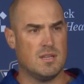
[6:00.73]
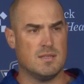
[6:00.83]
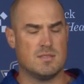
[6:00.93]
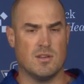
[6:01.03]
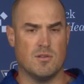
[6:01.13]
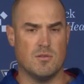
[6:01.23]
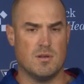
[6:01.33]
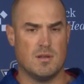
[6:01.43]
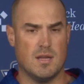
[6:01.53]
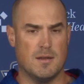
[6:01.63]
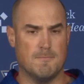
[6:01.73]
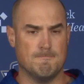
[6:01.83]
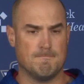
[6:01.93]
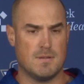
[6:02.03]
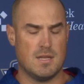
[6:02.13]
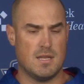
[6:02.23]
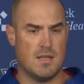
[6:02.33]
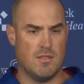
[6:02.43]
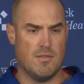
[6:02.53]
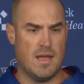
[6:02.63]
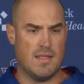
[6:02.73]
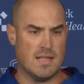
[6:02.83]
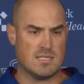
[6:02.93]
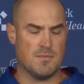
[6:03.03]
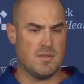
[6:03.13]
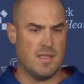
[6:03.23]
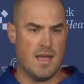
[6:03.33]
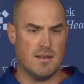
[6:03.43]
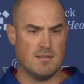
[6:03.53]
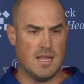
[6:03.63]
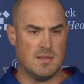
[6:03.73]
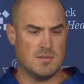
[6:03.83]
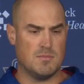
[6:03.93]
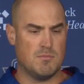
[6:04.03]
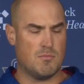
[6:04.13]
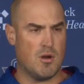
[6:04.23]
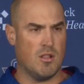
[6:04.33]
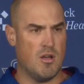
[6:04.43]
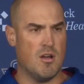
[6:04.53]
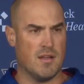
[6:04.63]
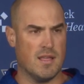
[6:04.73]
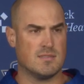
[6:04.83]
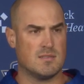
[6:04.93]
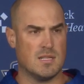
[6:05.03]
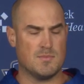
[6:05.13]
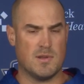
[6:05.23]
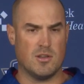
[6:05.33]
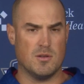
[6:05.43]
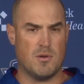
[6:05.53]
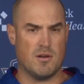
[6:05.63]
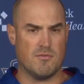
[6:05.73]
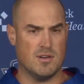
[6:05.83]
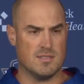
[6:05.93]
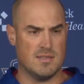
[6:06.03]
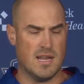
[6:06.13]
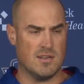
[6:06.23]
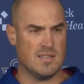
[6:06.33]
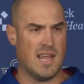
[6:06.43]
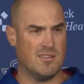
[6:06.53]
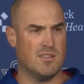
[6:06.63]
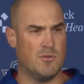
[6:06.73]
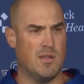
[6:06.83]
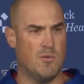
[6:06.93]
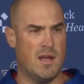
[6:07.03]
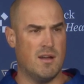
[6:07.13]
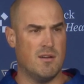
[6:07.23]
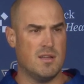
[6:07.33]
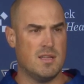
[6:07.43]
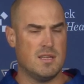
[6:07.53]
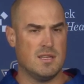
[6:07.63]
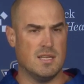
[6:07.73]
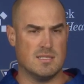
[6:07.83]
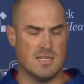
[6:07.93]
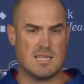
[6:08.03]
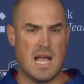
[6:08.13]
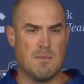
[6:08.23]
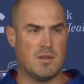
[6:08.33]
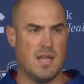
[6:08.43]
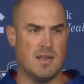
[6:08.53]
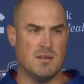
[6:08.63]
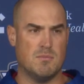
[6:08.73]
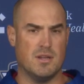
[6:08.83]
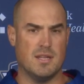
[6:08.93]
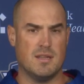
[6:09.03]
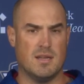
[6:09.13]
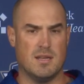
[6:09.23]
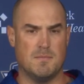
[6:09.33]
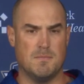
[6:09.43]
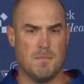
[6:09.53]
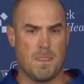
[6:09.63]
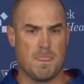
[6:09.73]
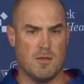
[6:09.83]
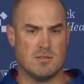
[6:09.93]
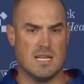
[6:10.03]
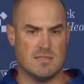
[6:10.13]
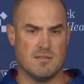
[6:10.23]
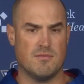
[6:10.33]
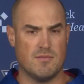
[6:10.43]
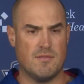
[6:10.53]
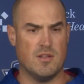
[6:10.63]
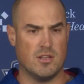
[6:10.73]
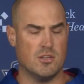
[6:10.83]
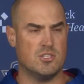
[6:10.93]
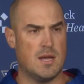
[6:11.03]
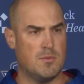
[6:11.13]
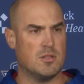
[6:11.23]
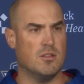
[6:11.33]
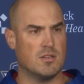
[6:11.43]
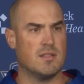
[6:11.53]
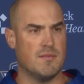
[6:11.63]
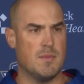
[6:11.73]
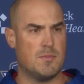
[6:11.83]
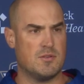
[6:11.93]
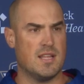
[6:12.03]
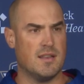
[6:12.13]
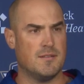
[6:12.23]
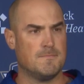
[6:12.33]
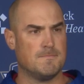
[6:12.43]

So um, that that's something that Daboll's brought along, and that's that's been a good part for us. And Daniel's handled it really well. It's it's complicated, but um, those guys have, have done a good job with the looks that have been presented